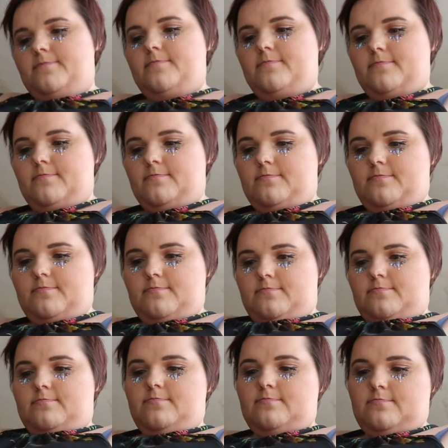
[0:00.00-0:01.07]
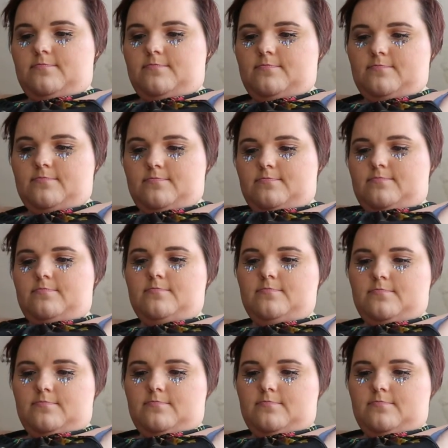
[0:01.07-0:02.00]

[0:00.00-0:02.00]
[no speech]